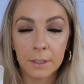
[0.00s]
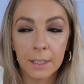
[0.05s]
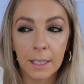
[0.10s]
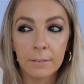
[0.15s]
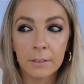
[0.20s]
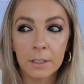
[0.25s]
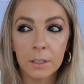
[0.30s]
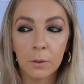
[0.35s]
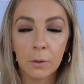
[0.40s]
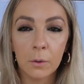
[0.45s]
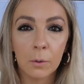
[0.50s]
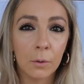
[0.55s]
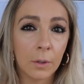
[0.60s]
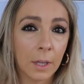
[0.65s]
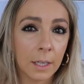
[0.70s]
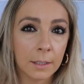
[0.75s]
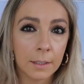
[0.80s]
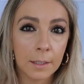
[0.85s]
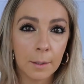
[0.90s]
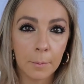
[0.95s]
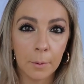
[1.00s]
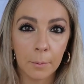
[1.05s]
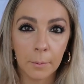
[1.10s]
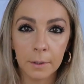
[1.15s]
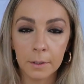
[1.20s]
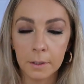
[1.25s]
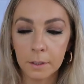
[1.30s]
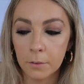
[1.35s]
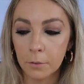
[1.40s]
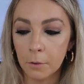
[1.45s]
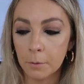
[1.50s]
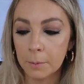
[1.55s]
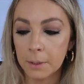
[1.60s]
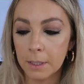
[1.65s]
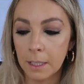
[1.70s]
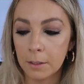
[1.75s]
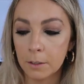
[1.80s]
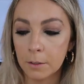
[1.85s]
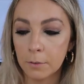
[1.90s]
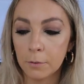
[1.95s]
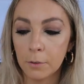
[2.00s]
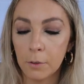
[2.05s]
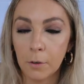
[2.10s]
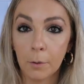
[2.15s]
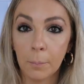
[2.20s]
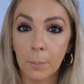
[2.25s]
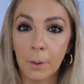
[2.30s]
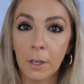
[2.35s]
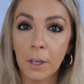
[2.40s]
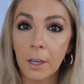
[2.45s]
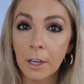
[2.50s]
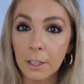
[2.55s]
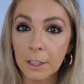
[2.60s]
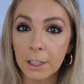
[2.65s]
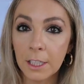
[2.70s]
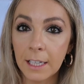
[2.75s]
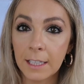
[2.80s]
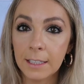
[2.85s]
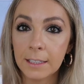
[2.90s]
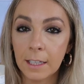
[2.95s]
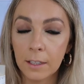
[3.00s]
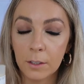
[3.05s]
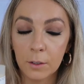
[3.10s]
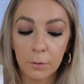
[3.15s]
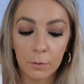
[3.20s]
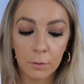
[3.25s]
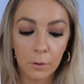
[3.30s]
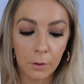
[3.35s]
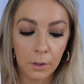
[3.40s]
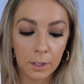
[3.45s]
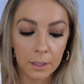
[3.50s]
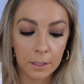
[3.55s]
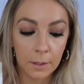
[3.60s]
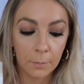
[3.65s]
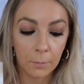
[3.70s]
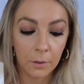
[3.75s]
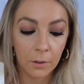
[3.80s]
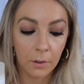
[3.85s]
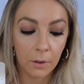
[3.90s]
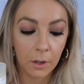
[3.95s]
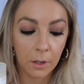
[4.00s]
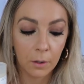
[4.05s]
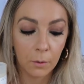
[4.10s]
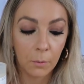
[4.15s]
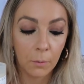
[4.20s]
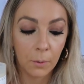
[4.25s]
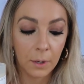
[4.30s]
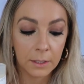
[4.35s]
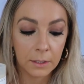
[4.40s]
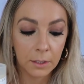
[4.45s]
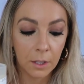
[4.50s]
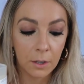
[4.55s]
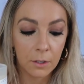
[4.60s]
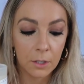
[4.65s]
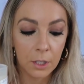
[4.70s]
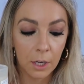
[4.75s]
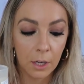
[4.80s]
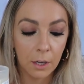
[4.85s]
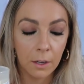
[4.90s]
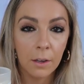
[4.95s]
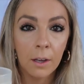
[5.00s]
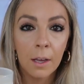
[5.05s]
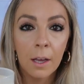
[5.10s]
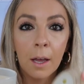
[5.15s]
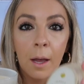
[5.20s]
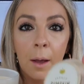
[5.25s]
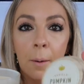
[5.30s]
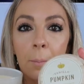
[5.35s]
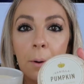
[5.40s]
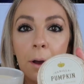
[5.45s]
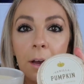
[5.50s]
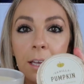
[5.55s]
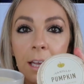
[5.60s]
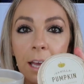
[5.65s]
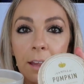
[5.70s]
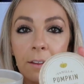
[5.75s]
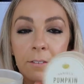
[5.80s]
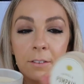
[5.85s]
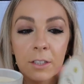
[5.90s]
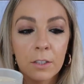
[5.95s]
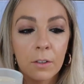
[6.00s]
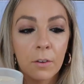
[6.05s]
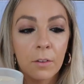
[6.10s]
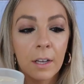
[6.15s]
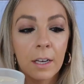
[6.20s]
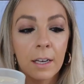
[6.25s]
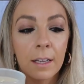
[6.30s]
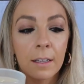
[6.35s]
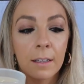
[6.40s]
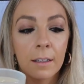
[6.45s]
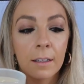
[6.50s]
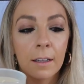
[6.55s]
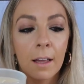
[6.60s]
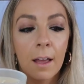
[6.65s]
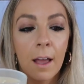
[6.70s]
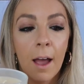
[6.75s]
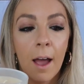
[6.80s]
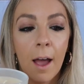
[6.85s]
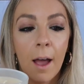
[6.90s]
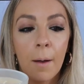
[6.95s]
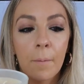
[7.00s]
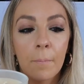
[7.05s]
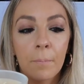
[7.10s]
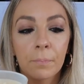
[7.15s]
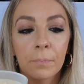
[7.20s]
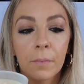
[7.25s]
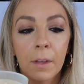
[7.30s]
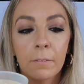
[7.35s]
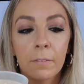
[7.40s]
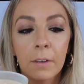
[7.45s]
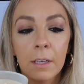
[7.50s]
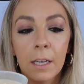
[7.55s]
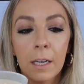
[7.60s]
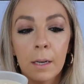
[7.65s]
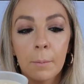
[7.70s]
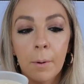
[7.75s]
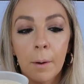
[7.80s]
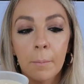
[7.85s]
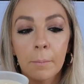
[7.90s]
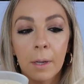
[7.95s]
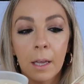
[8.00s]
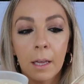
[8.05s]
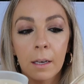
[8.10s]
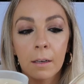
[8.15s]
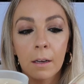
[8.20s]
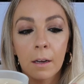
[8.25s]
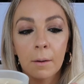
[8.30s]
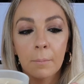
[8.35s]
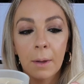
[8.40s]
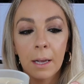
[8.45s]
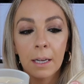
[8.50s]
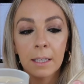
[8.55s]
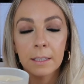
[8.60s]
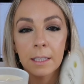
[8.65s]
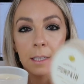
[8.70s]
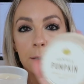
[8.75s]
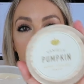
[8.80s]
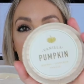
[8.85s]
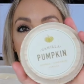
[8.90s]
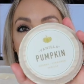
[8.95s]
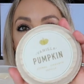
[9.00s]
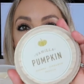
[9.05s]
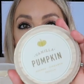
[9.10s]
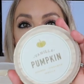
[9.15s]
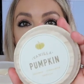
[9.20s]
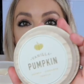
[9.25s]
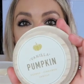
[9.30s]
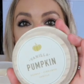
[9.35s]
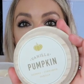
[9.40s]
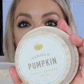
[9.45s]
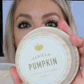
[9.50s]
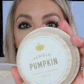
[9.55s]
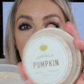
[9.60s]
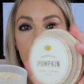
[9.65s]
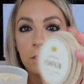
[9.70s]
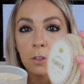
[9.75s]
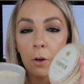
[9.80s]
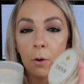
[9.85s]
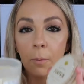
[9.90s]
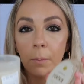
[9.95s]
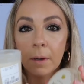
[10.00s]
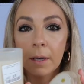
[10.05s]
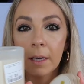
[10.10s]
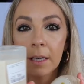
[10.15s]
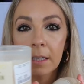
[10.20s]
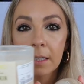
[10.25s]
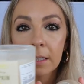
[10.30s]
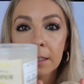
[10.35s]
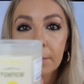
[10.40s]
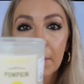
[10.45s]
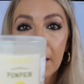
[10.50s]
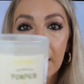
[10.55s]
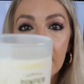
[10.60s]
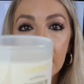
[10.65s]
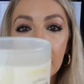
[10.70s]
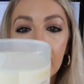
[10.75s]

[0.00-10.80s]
They've still got all their summer ones from Sand and Fog, but usually Sand and Fog is someone that I always go to. But yeah, they've just got the little vanilla pumpkin, nutmeg, cinnamon and vanilla in the top lid as well.